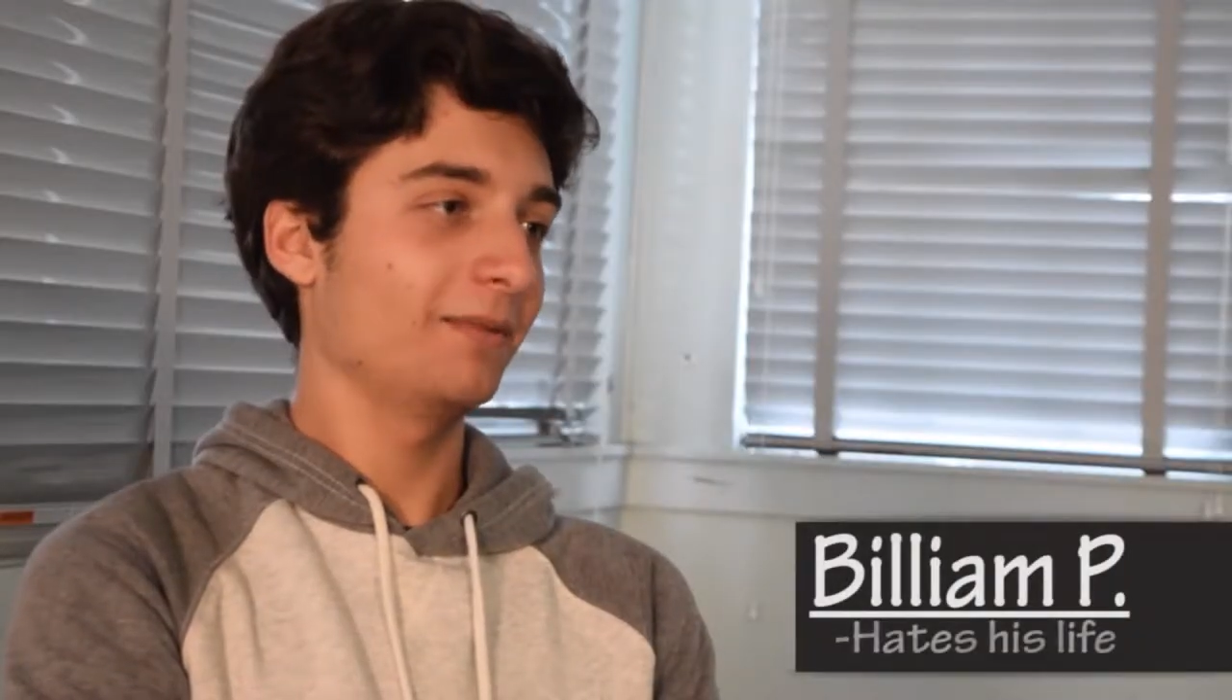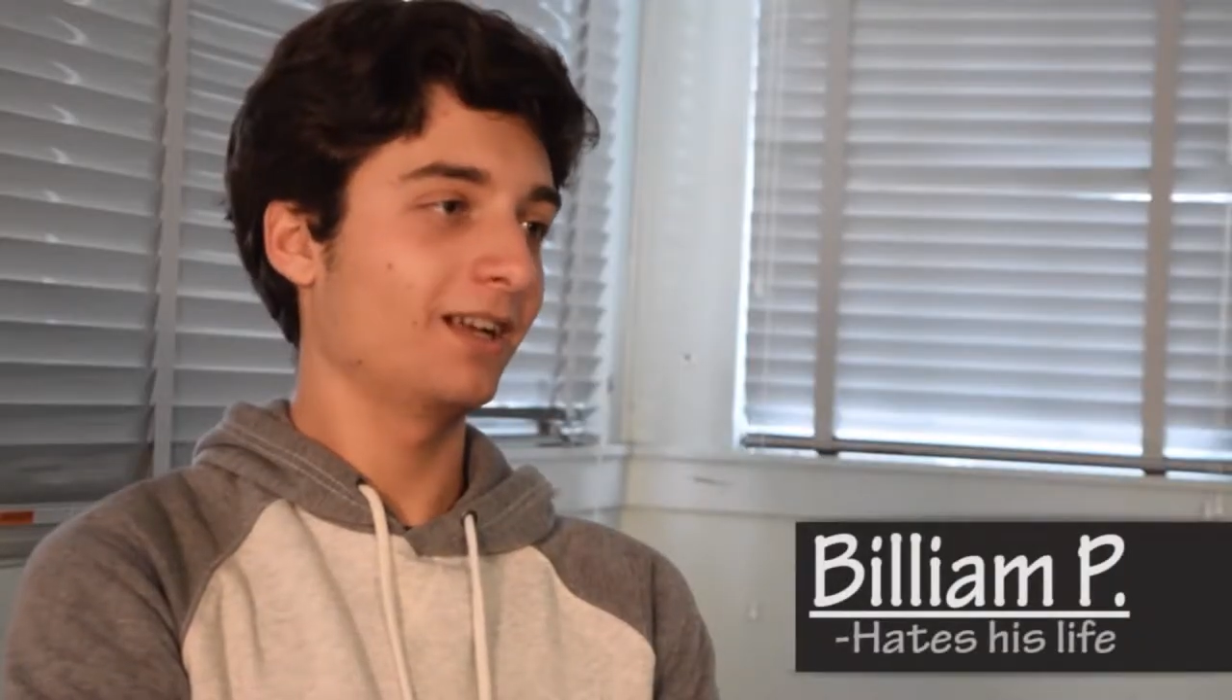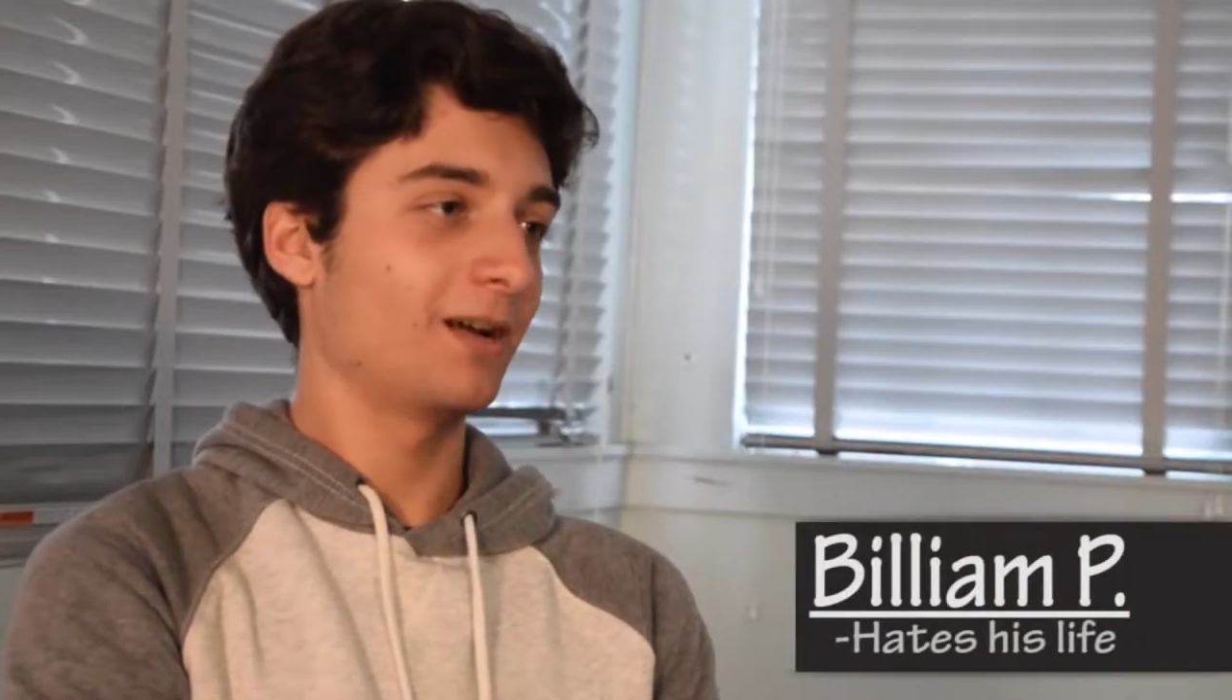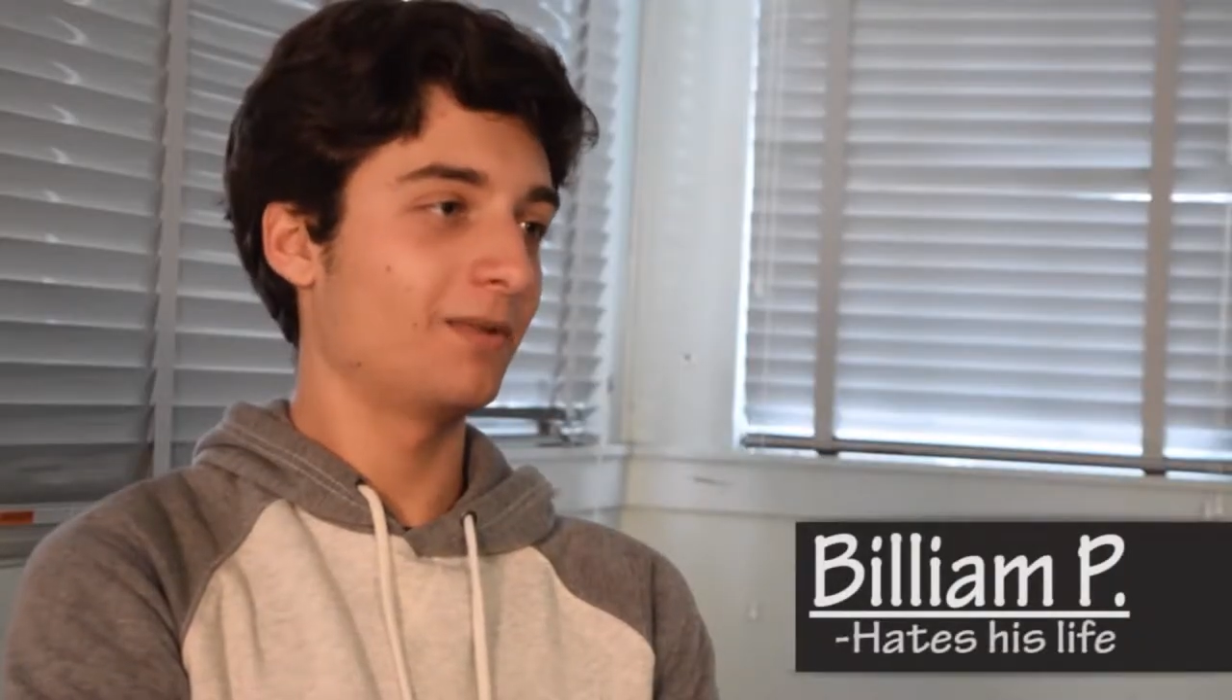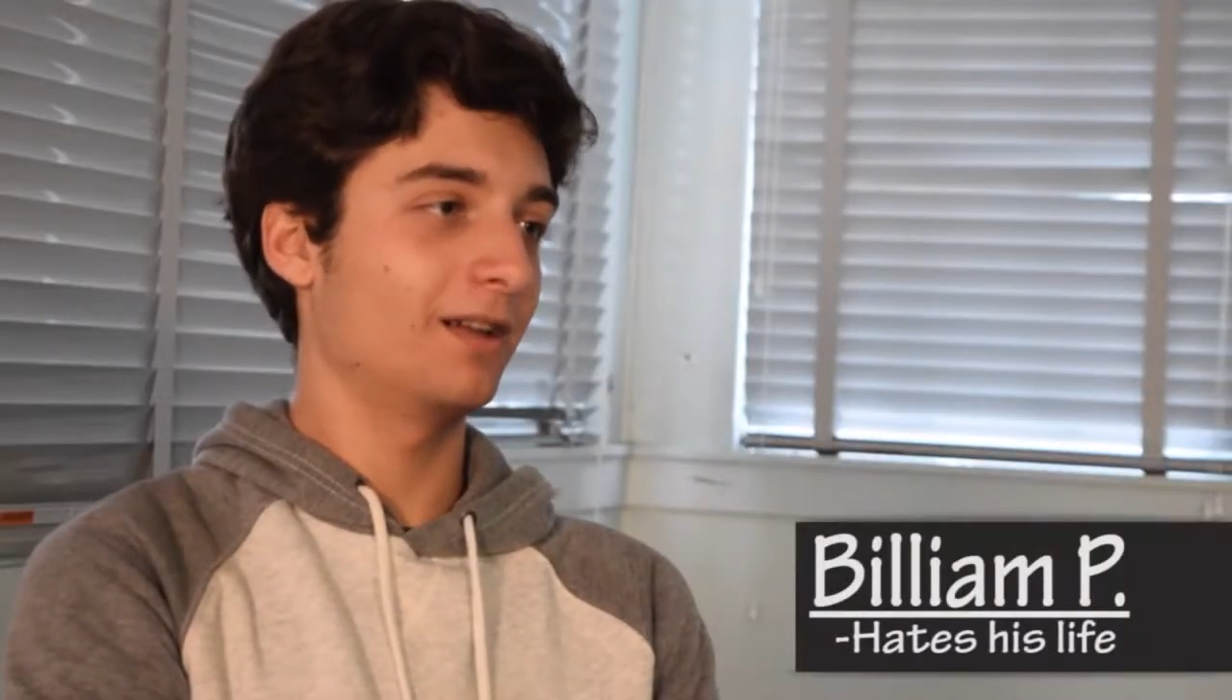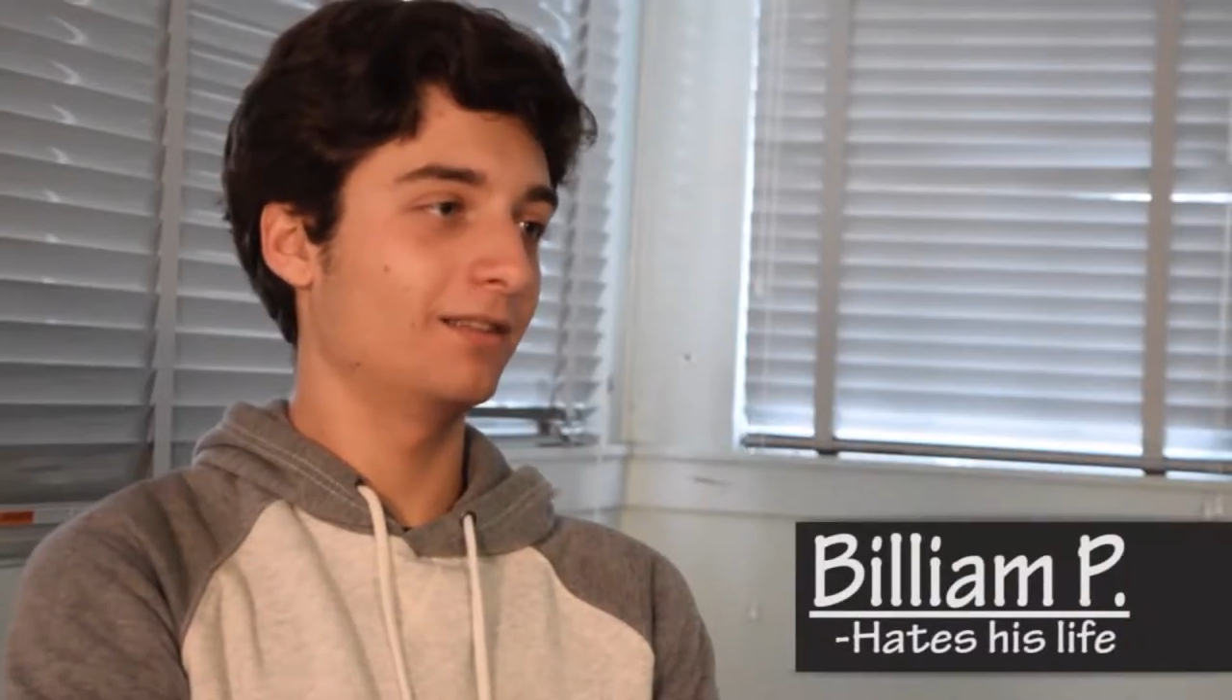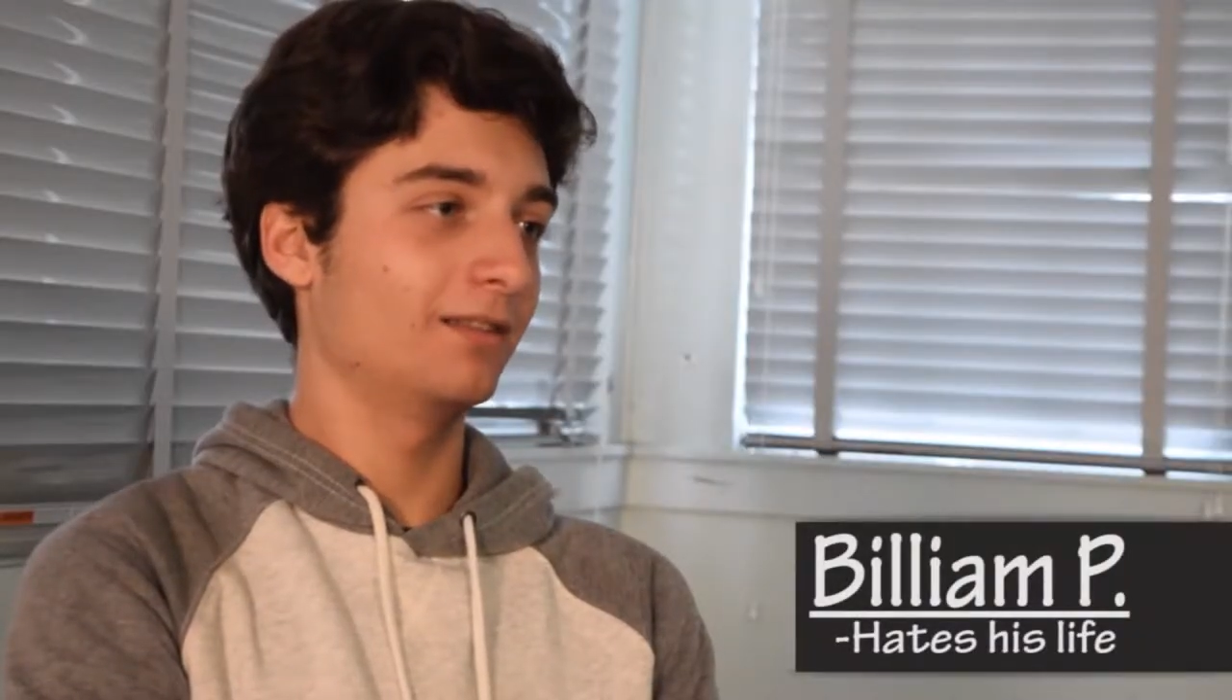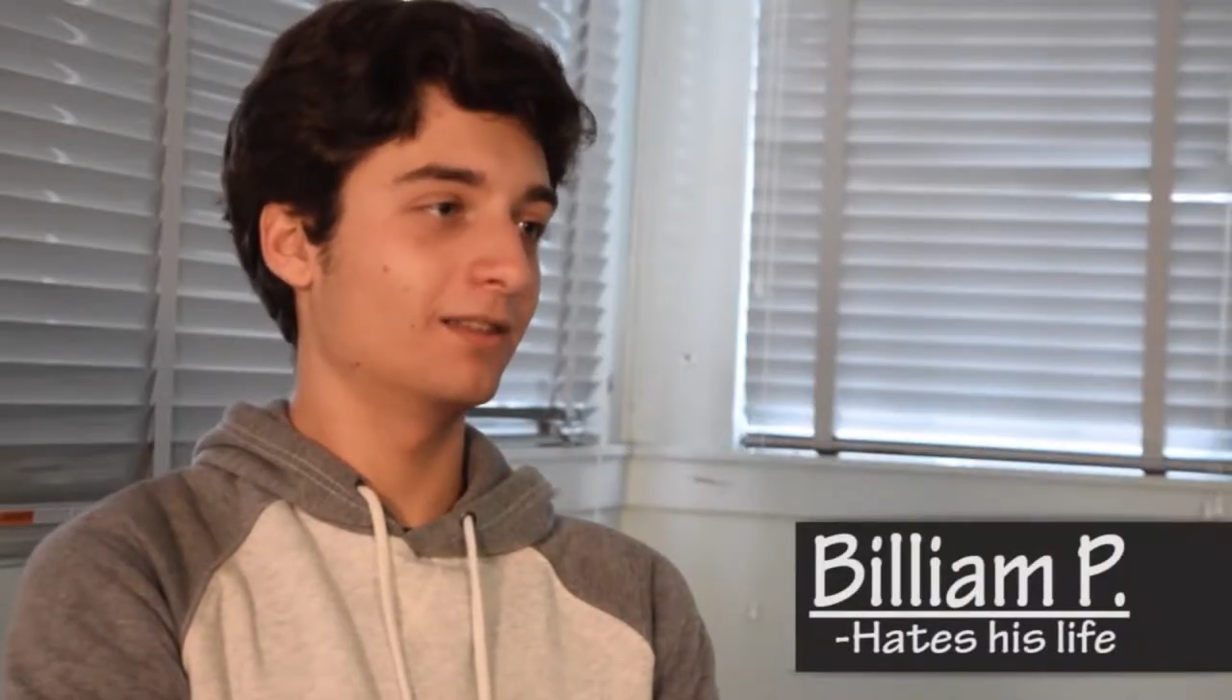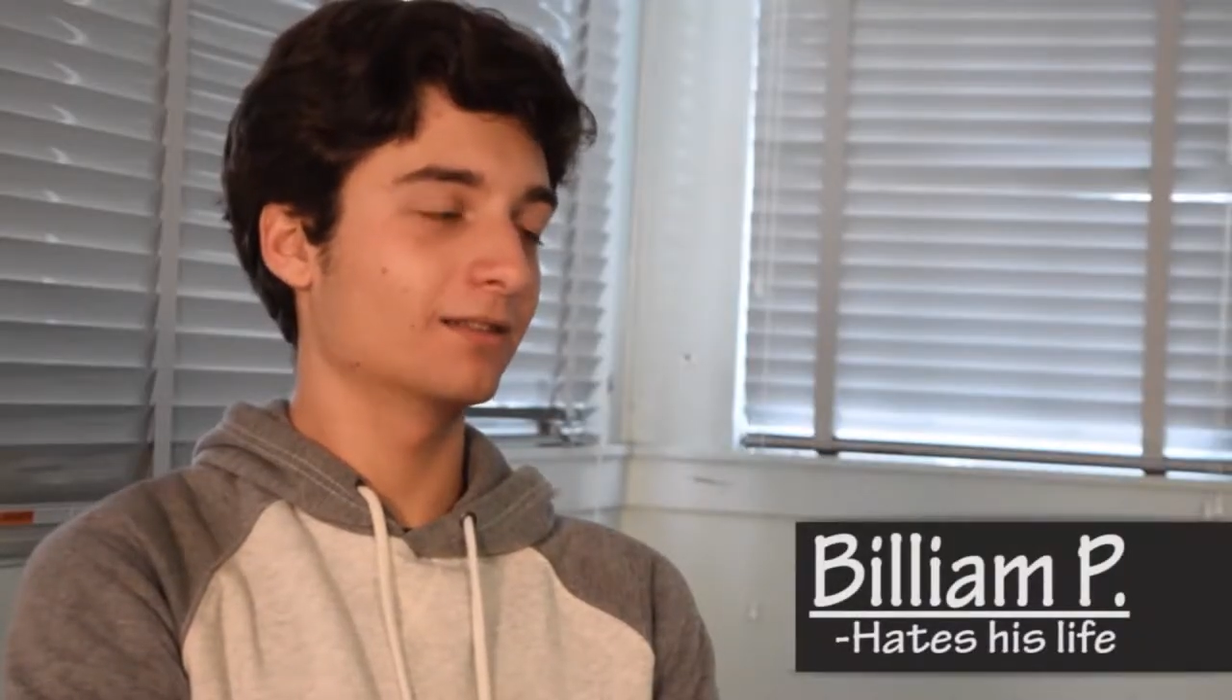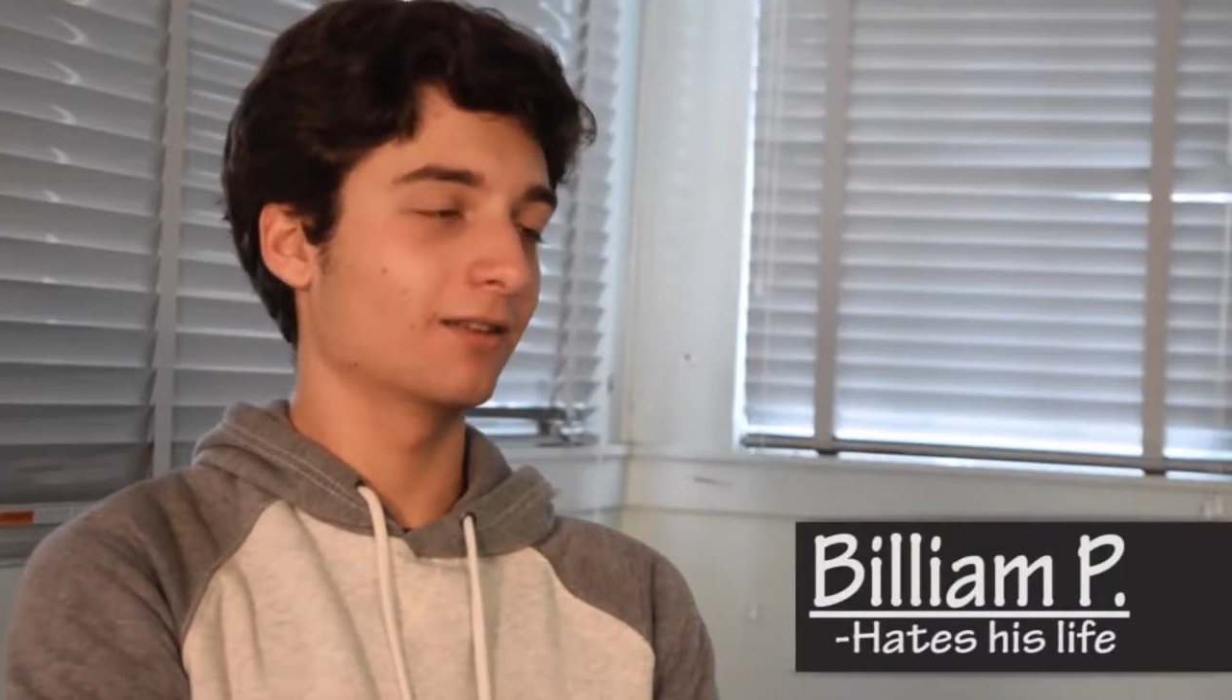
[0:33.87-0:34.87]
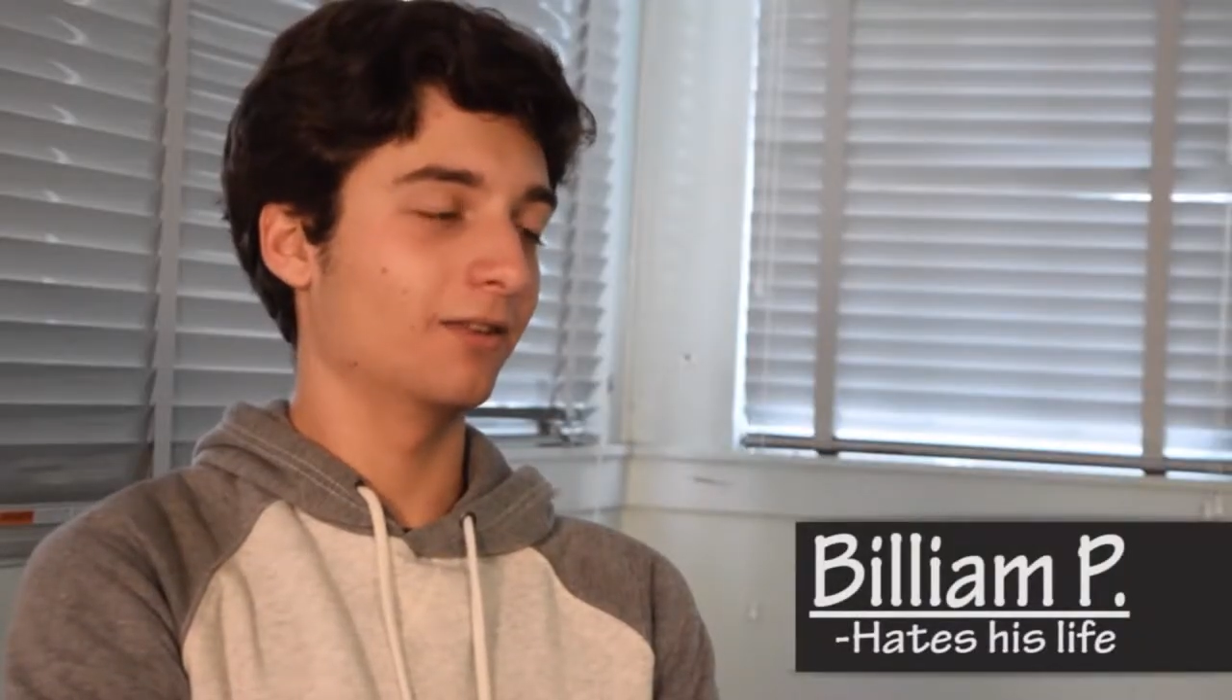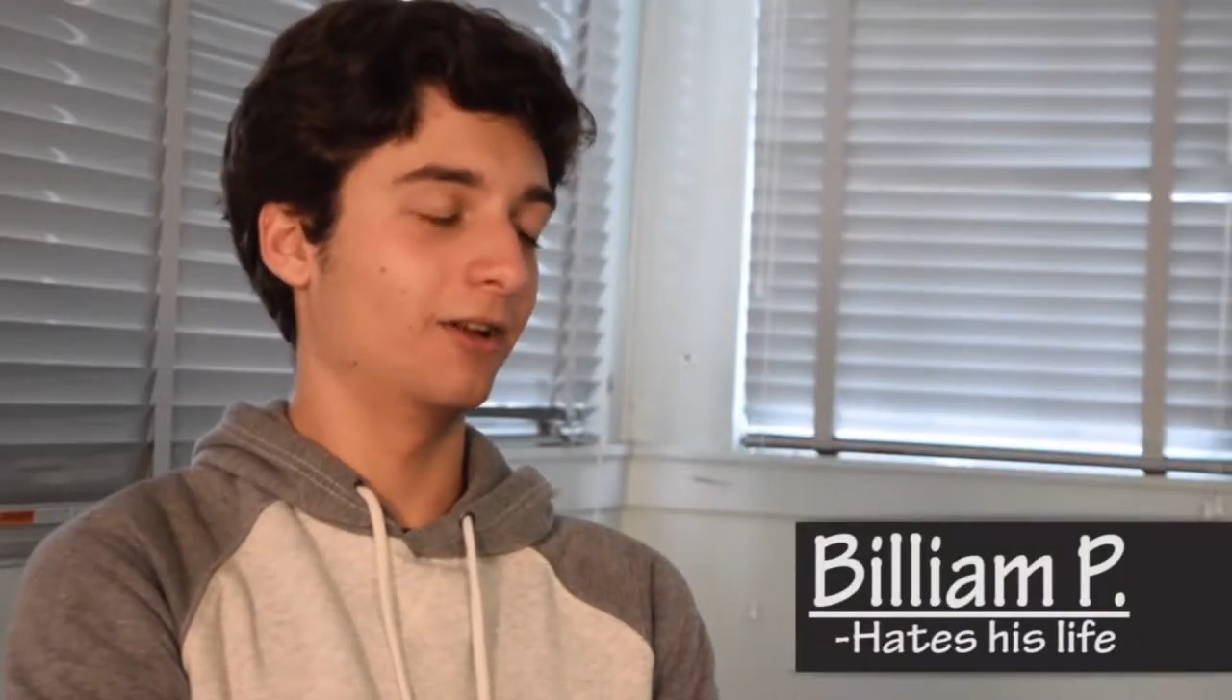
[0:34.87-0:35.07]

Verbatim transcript: come on this little